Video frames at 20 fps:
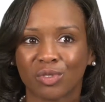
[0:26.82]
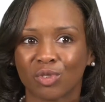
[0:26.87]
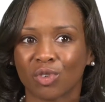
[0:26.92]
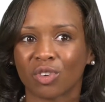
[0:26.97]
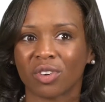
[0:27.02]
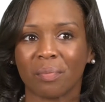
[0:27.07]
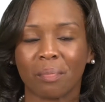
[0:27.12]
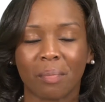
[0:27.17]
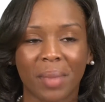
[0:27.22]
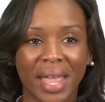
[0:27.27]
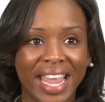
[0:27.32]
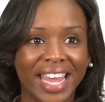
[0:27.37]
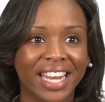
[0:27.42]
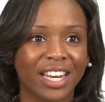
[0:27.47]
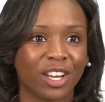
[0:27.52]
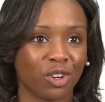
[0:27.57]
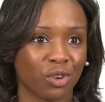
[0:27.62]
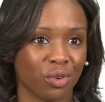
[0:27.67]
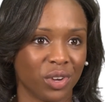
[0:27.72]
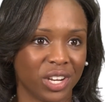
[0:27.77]
sort of main
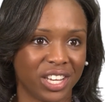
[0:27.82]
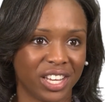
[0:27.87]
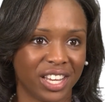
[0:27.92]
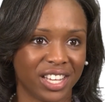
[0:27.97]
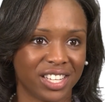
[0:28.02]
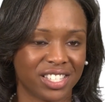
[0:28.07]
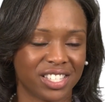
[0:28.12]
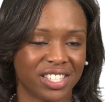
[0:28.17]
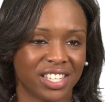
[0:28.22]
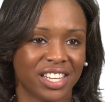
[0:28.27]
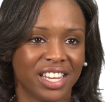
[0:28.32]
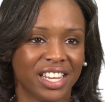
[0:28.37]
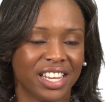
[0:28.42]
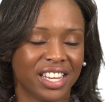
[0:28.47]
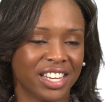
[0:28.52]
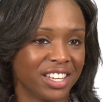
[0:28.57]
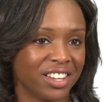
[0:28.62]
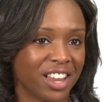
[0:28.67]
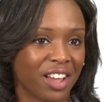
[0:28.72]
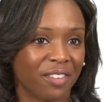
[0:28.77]
ingredients.
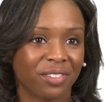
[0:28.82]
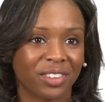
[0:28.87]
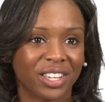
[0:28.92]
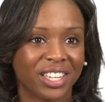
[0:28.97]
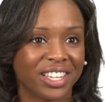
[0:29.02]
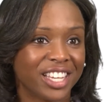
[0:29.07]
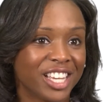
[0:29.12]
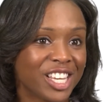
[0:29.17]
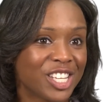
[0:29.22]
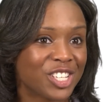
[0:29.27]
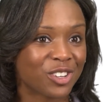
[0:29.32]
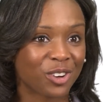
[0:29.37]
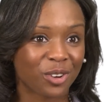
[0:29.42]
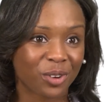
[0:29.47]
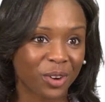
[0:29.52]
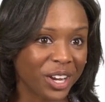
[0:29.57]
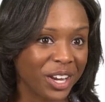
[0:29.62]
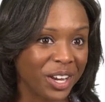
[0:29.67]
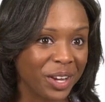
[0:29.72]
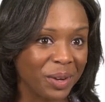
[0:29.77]
You definitely need your
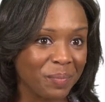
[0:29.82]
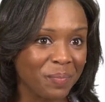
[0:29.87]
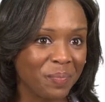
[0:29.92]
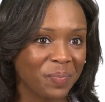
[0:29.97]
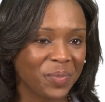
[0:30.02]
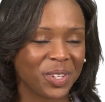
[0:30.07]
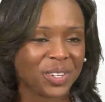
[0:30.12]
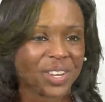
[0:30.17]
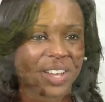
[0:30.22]
cream. You